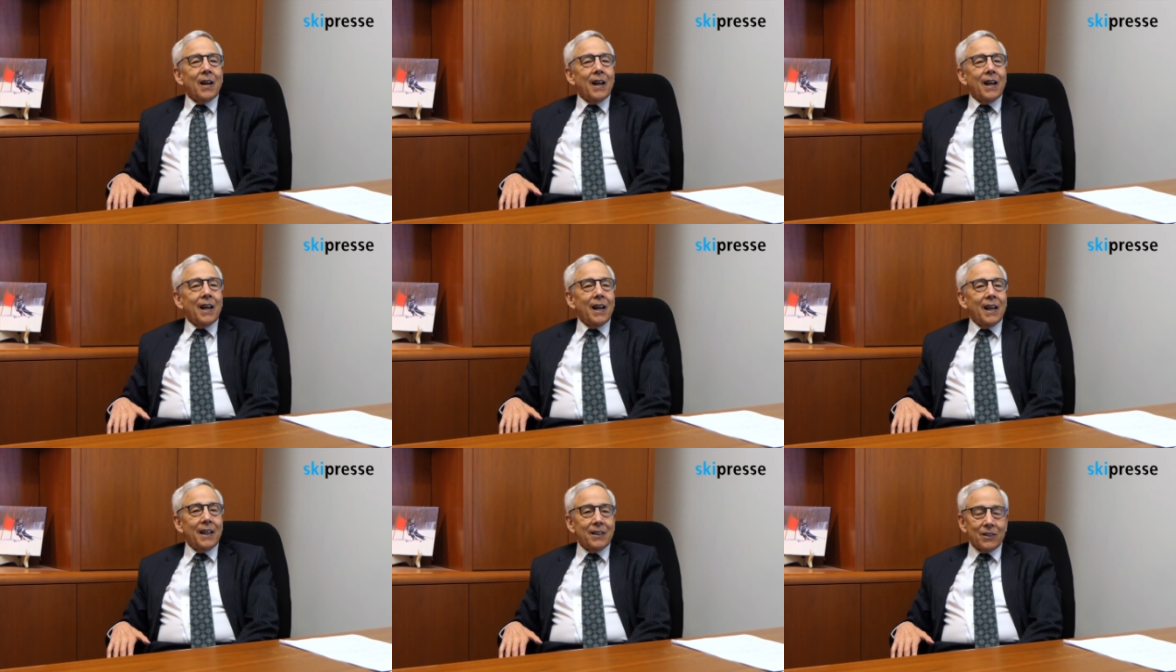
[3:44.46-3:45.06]

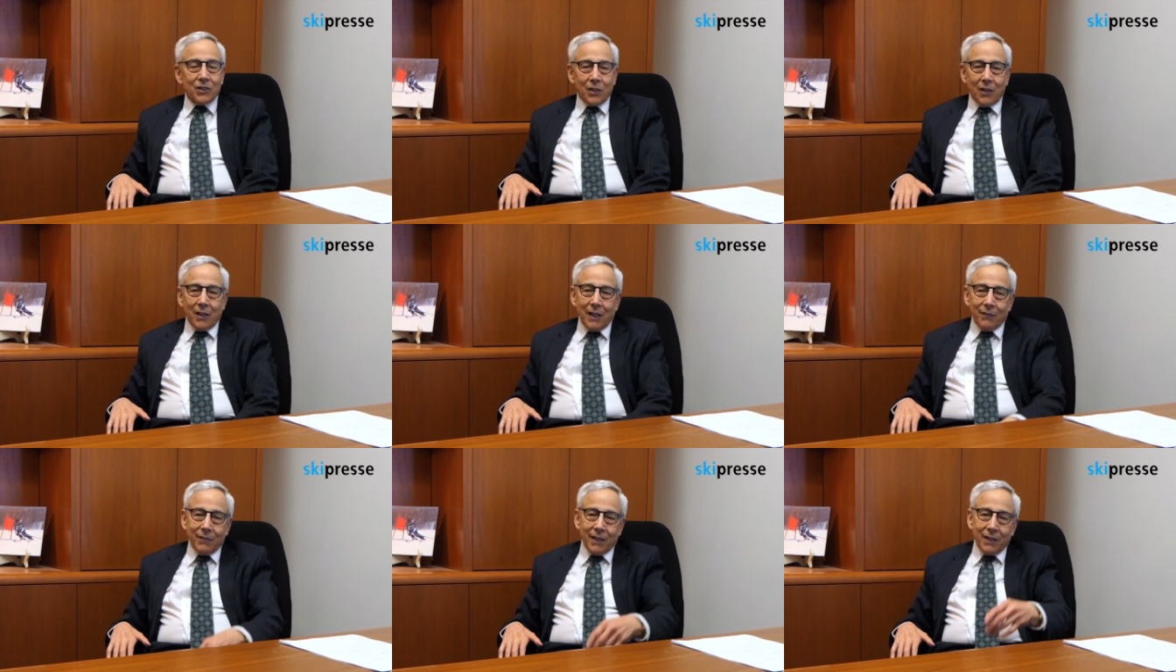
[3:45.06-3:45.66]
and so
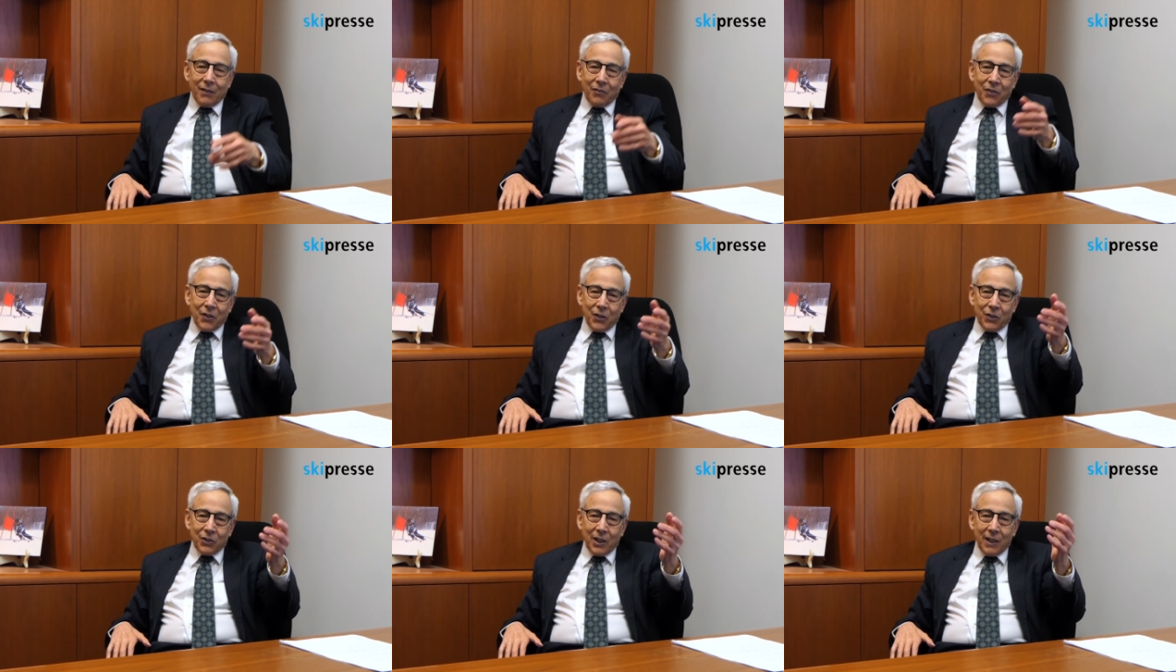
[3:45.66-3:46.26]
every
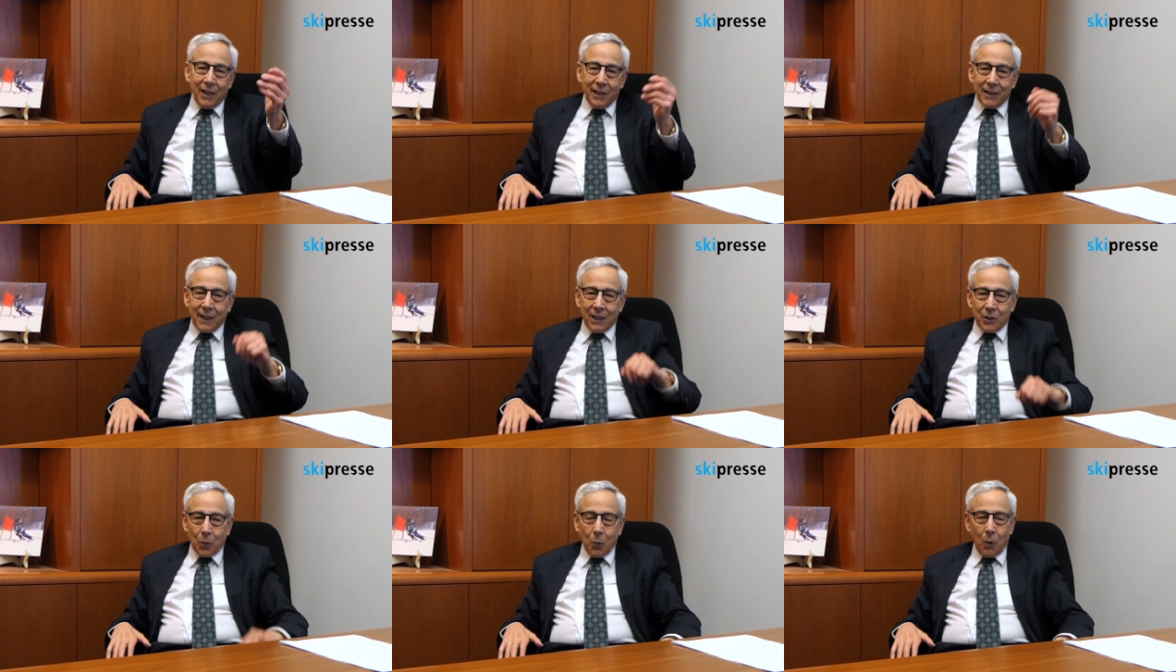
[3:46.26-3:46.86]
Thursday night they
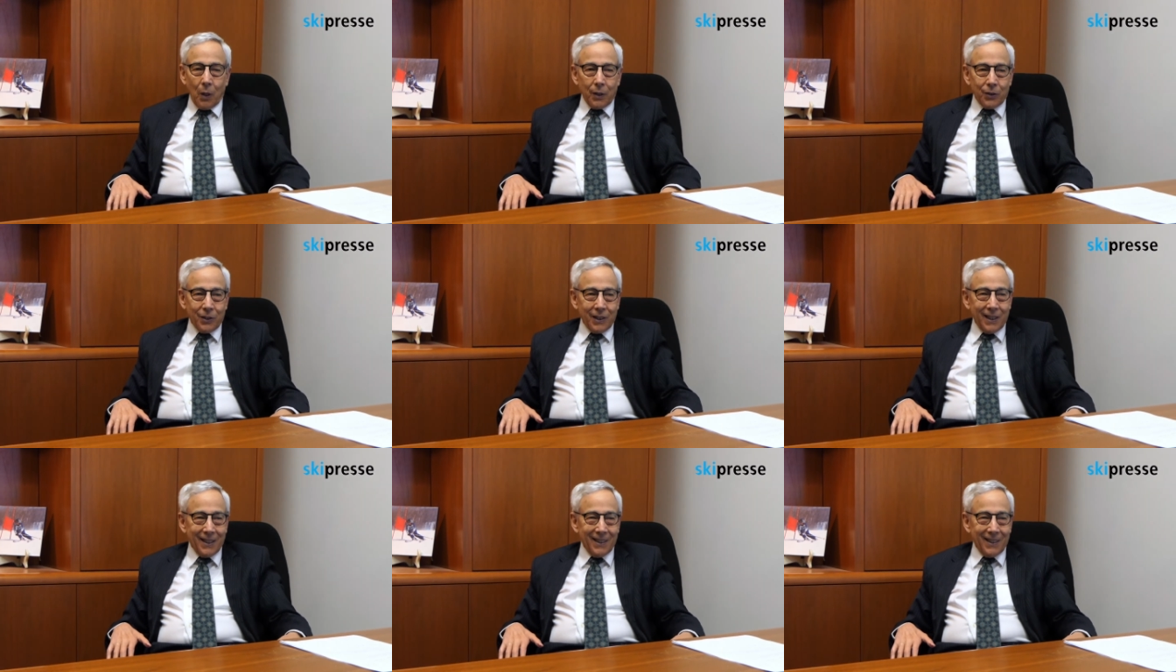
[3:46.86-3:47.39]
have to wash their,